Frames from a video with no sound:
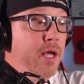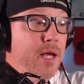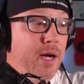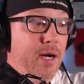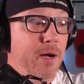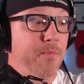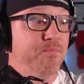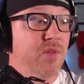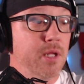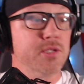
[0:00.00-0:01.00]
Um,
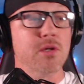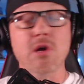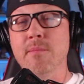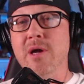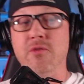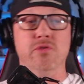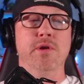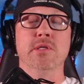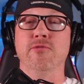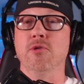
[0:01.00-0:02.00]
let's talk about the
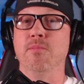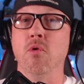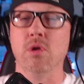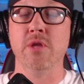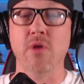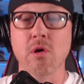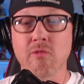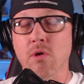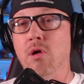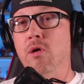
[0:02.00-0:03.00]
transfer portal and the
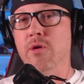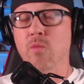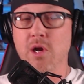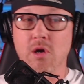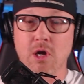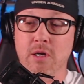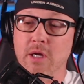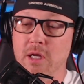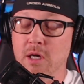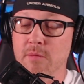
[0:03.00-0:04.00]
overhaul that went on
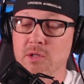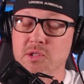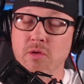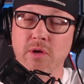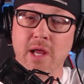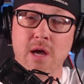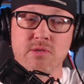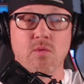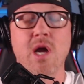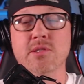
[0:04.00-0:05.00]
um, on Southern Cal's
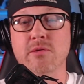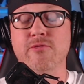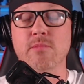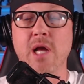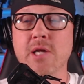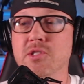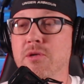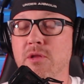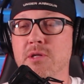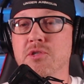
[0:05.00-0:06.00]
roster from last year
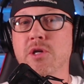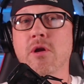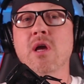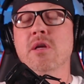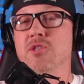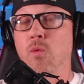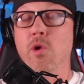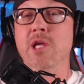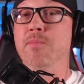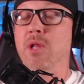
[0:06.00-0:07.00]
to this year.
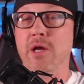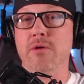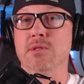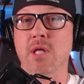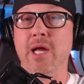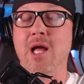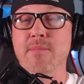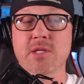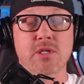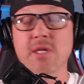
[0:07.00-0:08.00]
20 players, like I
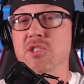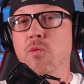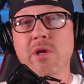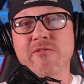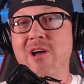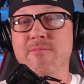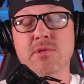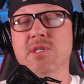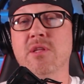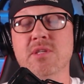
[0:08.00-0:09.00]
mentioned, that's
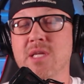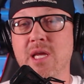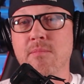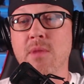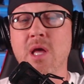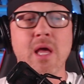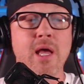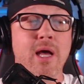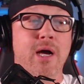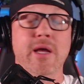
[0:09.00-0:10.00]
25% of the team
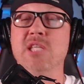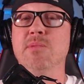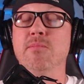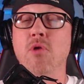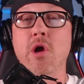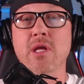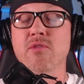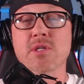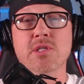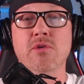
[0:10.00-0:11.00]
uh, has been brought in
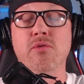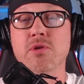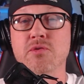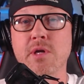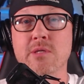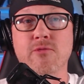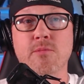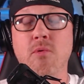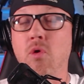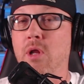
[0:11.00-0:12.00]
this year through the transfer
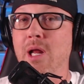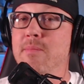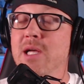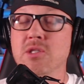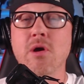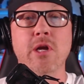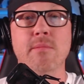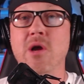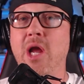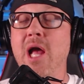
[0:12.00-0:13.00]
portal. And I'm not talking
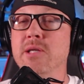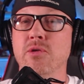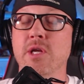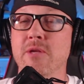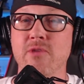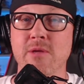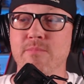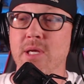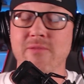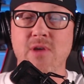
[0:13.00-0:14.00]
about guys who need to be,
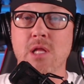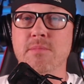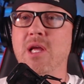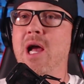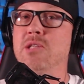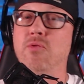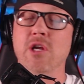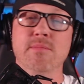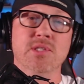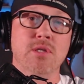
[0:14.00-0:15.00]
be developed, guys who are going to
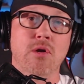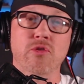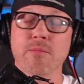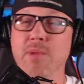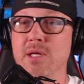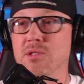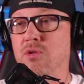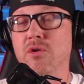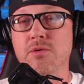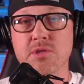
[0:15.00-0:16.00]
be stuck on the bench,
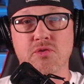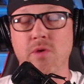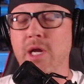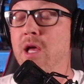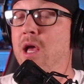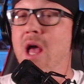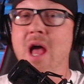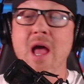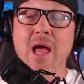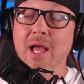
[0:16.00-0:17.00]
third string.
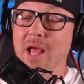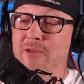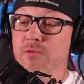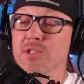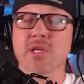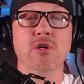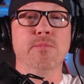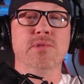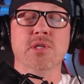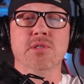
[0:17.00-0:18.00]
Every single
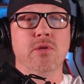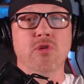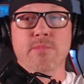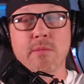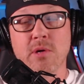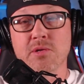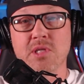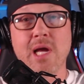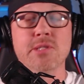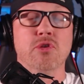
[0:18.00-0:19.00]
position group on both
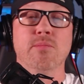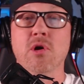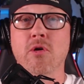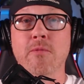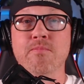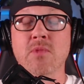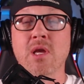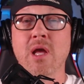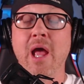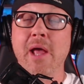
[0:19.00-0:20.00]
sides of the ball
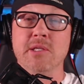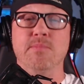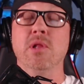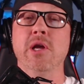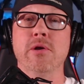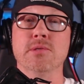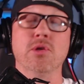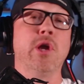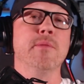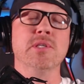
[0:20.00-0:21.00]
has players that
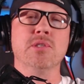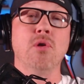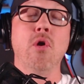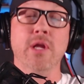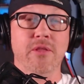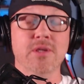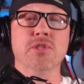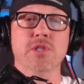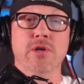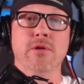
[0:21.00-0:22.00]
are going to be starting this
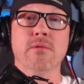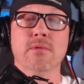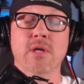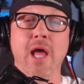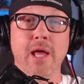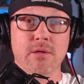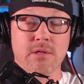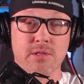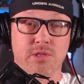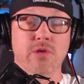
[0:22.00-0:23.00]
year at
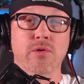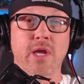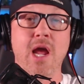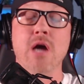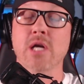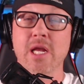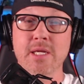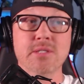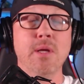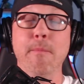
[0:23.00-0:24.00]
Southern Cal, and
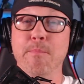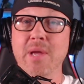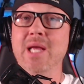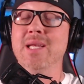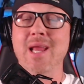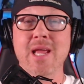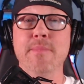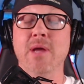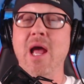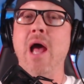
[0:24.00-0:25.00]
it's some big
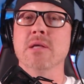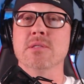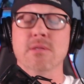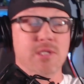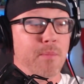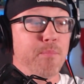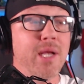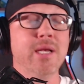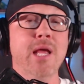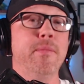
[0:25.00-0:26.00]
name guys, some
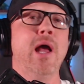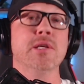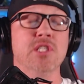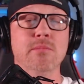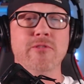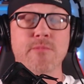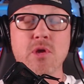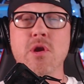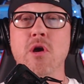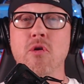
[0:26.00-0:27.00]
big name guys. Some of them, you
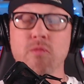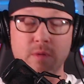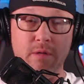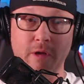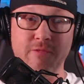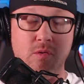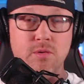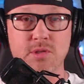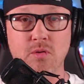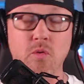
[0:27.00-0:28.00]
know, of
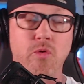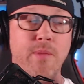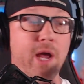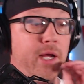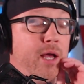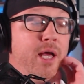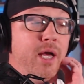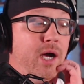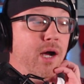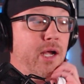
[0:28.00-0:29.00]
course, the quarterback,
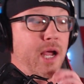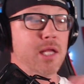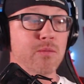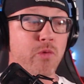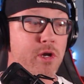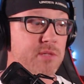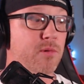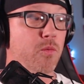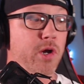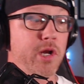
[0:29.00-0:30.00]
uh, Caleb Williams. But
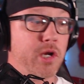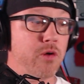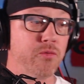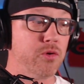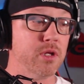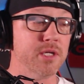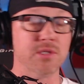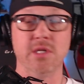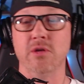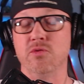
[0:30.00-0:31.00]
we're going to go through the
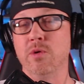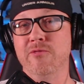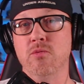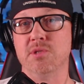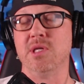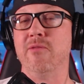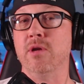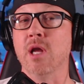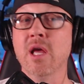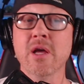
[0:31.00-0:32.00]
list here. Twenty four
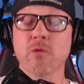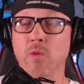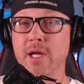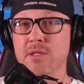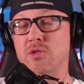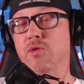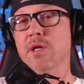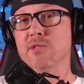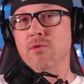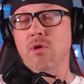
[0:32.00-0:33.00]
seven ranks
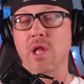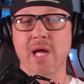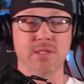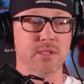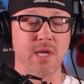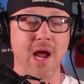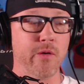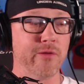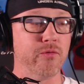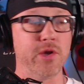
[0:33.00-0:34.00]
transfer classes now
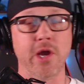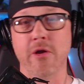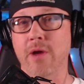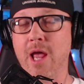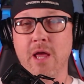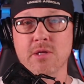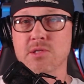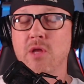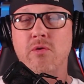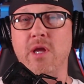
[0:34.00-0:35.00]
every year, and
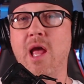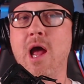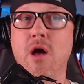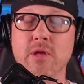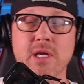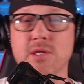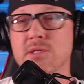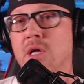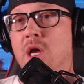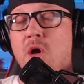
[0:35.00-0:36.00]
Southern Cal
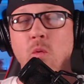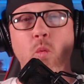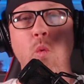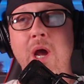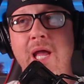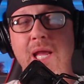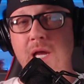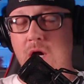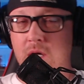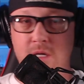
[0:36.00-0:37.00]
is way
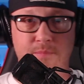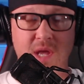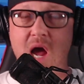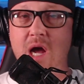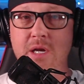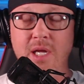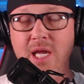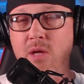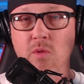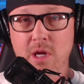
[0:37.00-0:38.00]
uh, beyond
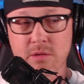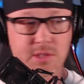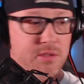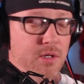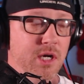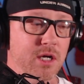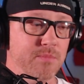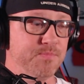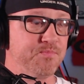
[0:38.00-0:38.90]
anyone else um,